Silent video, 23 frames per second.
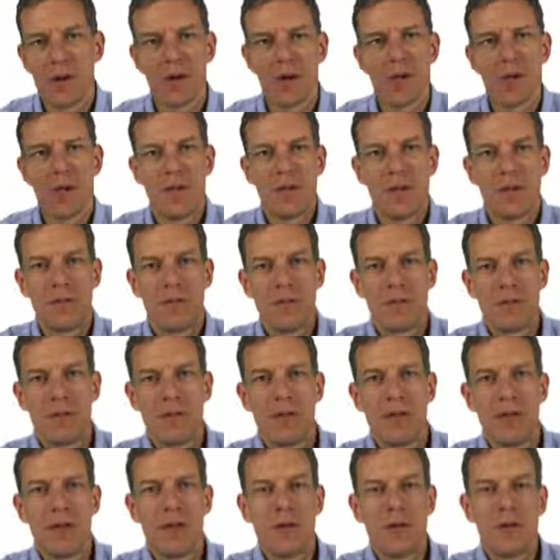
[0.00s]
There's lots of
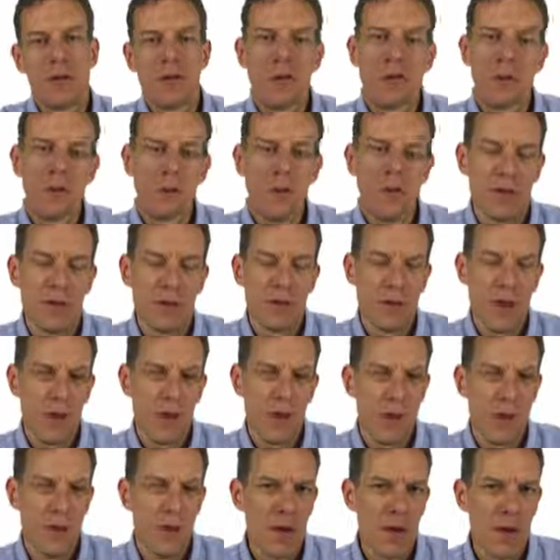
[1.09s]
different equilibria in this
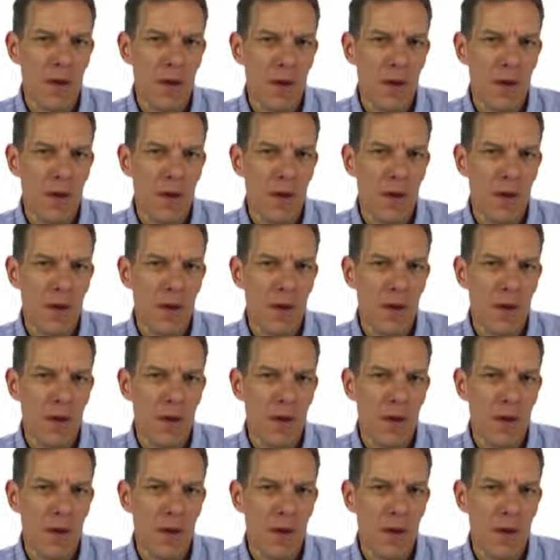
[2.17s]
game.